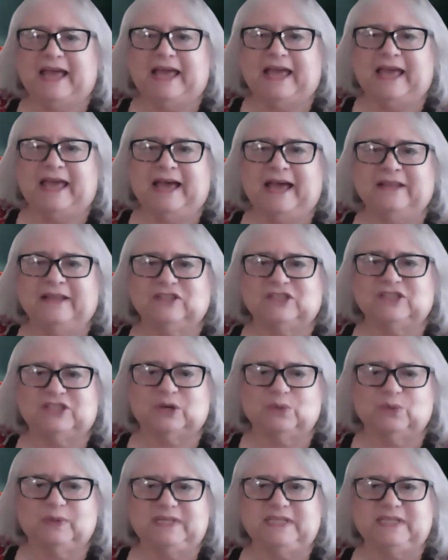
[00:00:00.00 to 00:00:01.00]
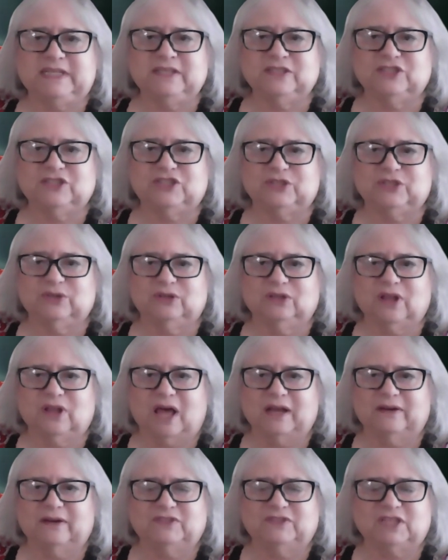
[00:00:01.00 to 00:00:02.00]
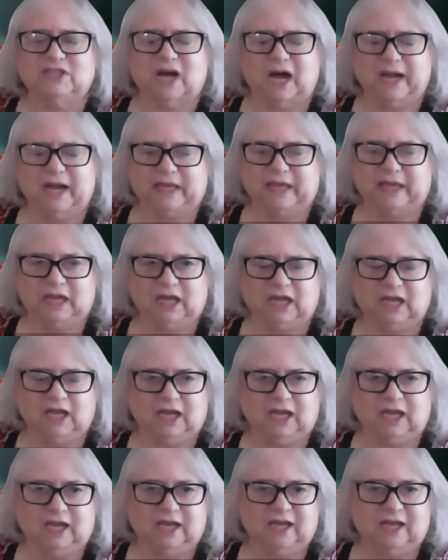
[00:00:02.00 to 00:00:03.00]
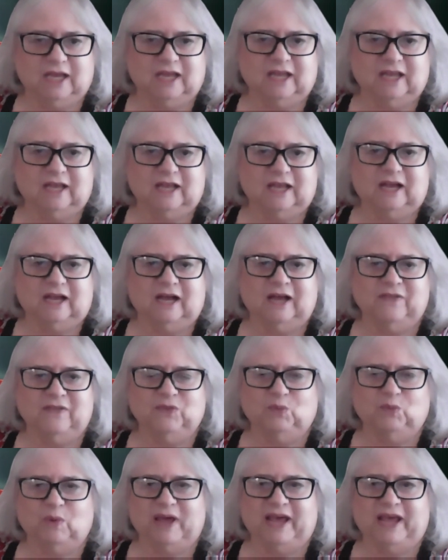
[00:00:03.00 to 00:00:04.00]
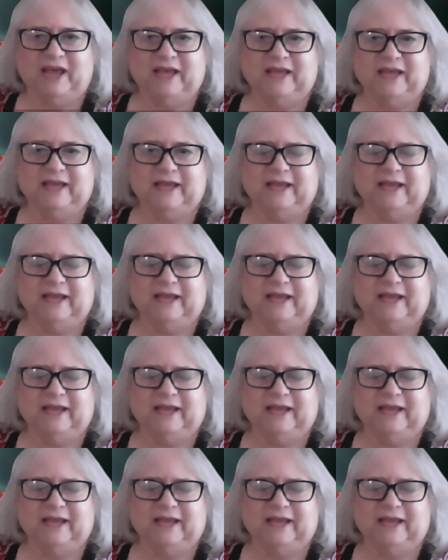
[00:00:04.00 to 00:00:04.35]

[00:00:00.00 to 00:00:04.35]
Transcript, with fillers: And so we didn't do a lot of talking on the way.